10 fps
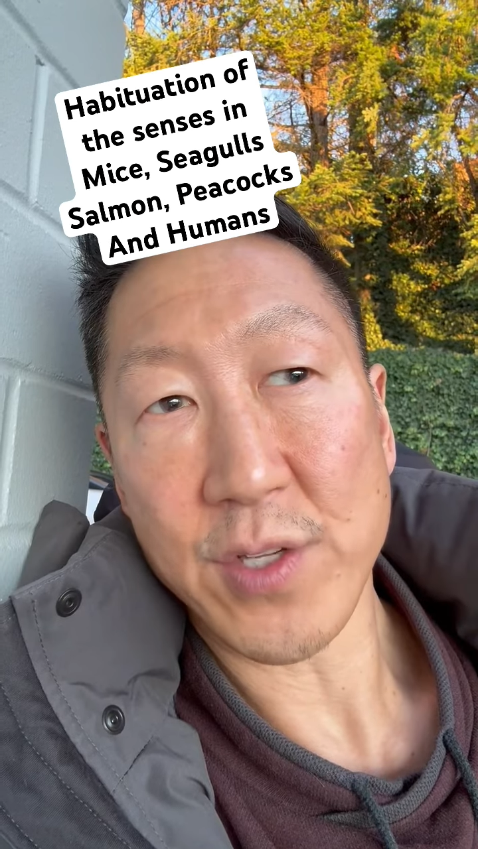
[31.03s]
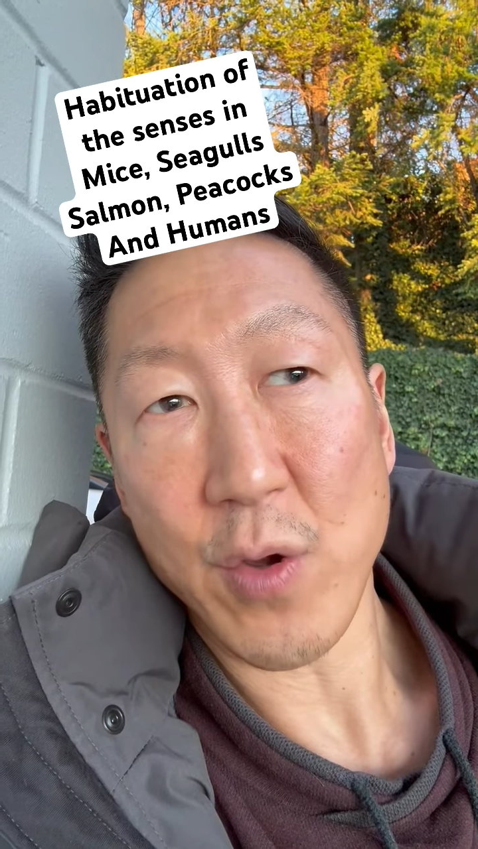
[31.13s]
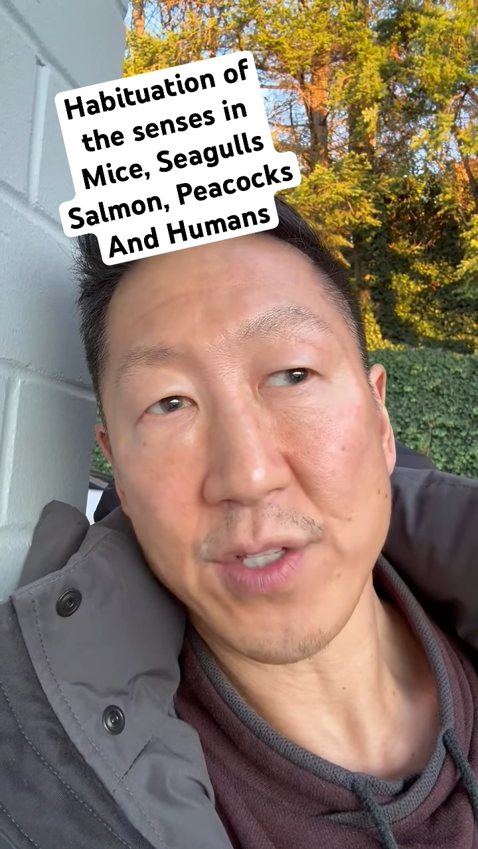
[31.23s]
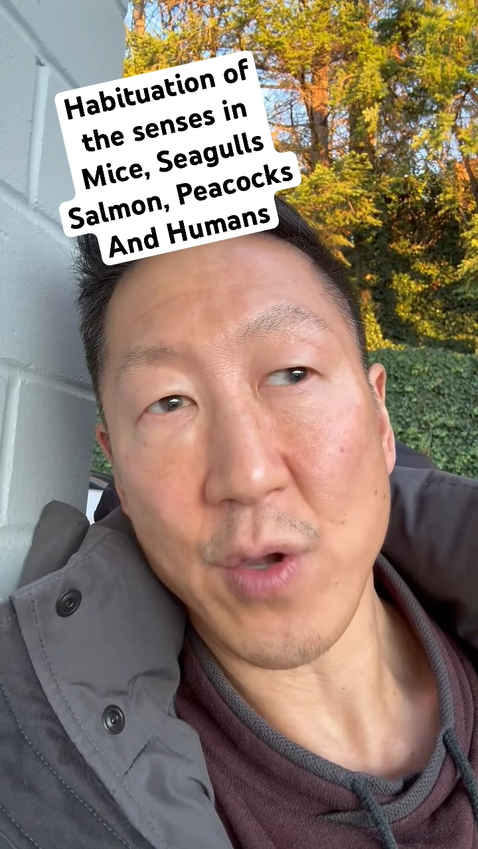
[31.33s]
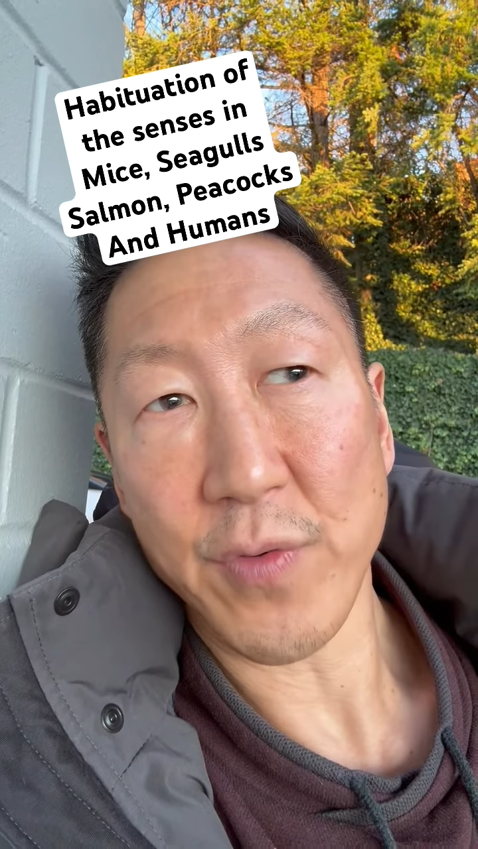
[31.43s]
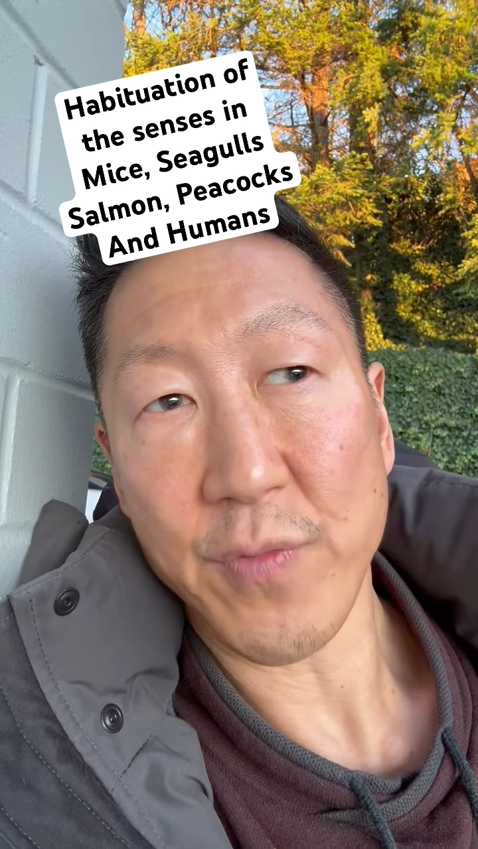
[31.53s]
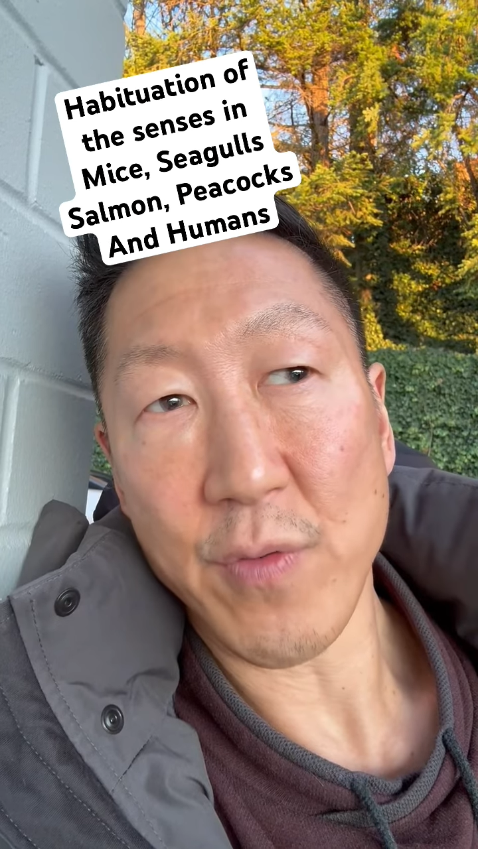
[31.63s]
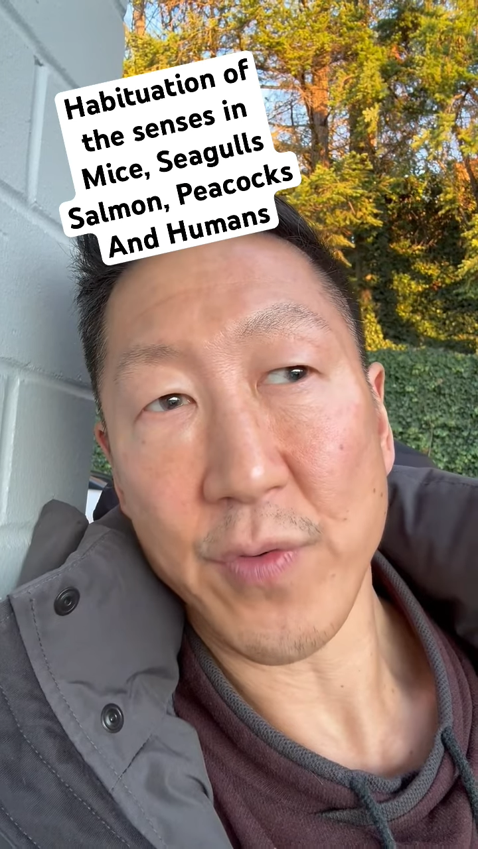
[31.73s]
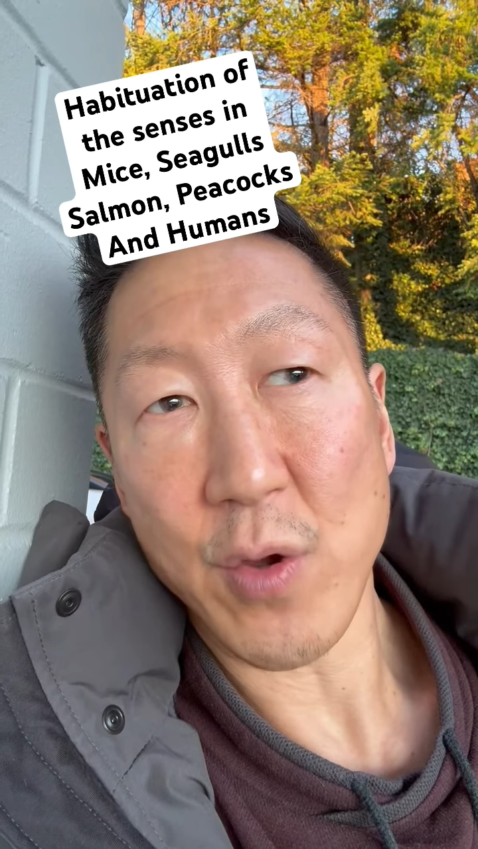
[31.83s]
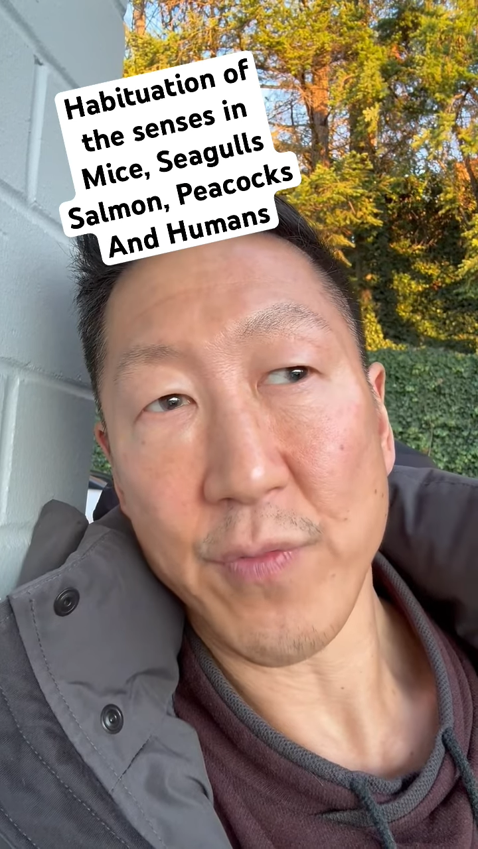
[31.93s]

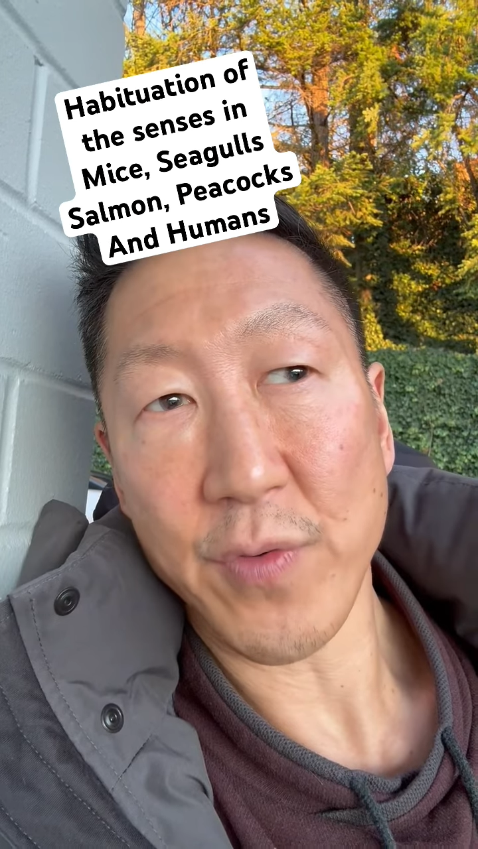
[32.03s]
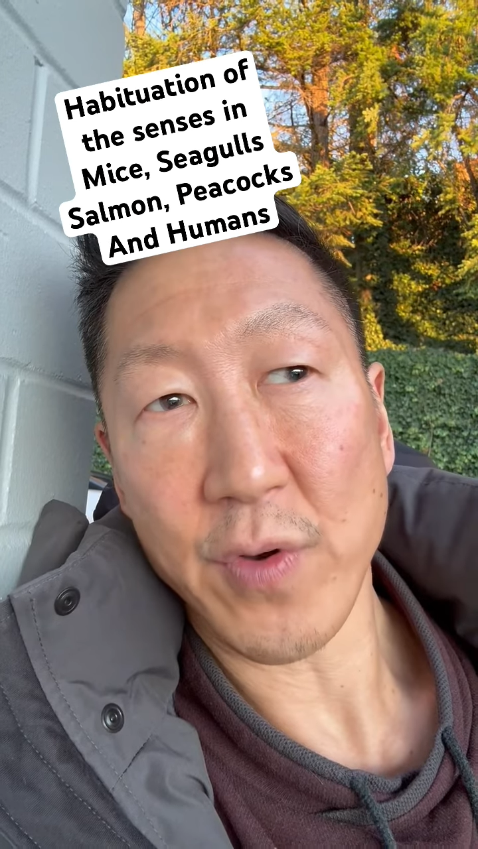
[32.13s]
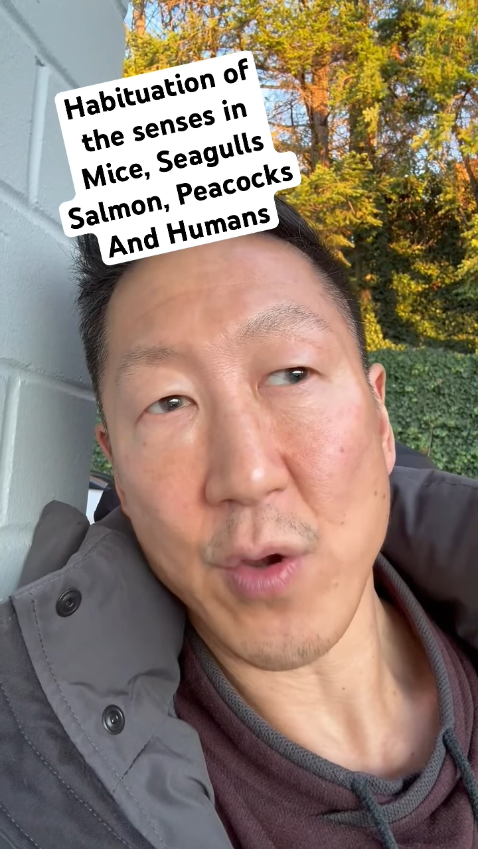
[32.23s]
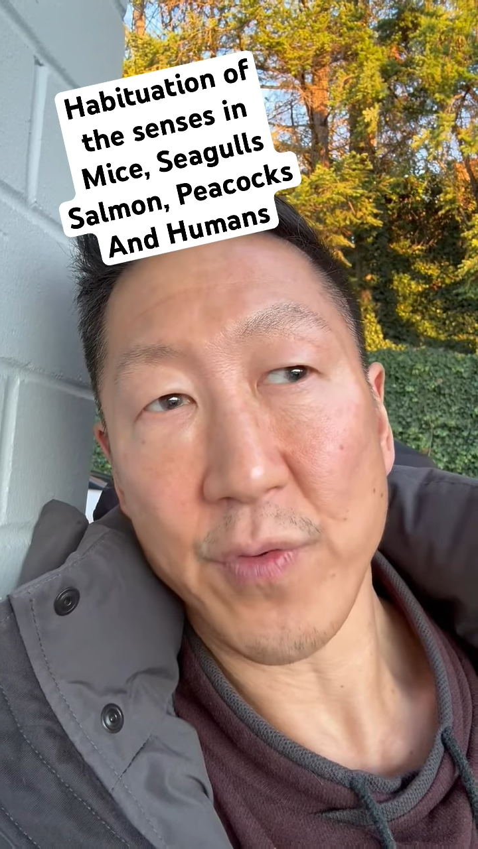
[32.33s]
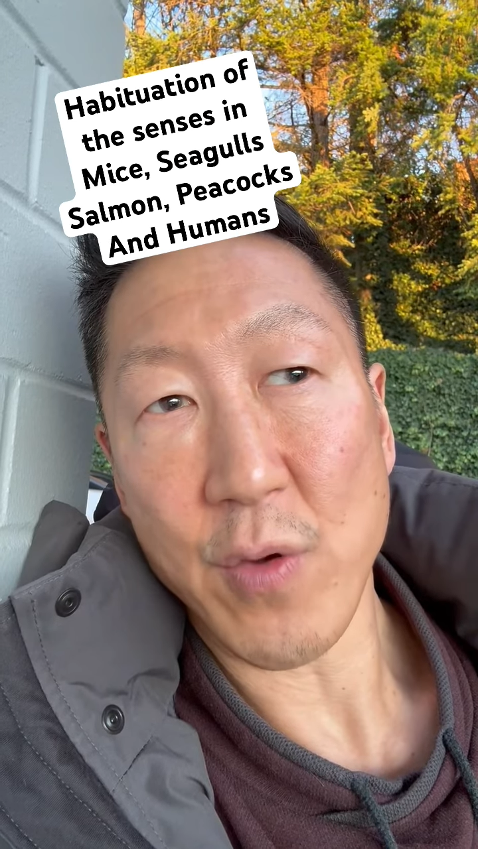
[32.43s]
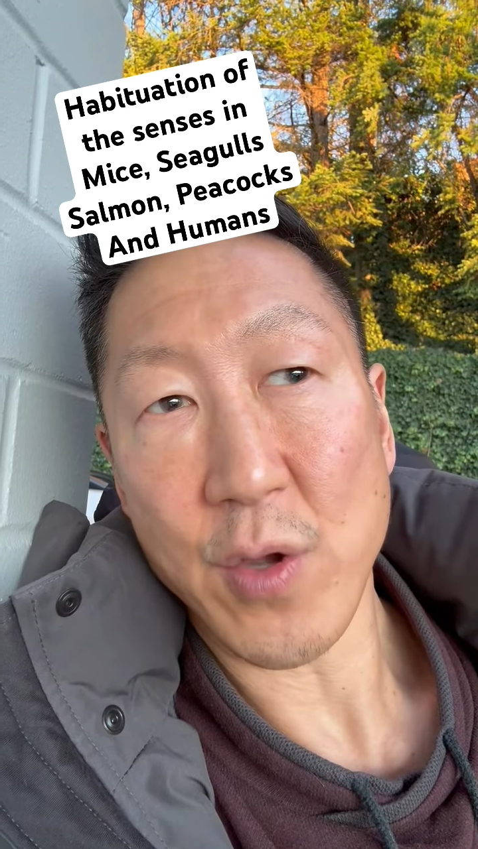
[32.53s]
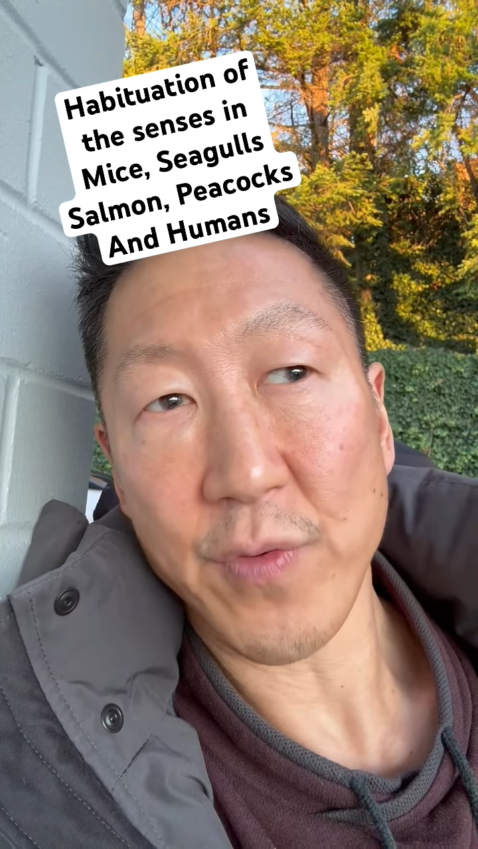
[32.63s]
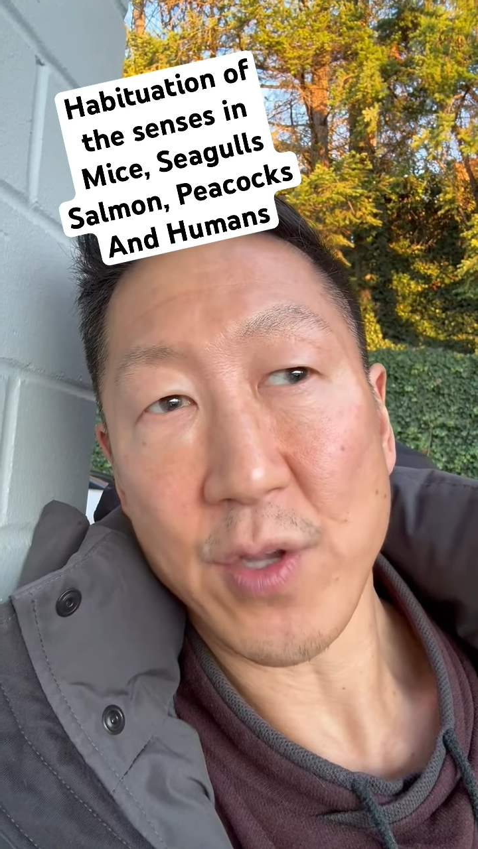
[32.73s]
regular blare,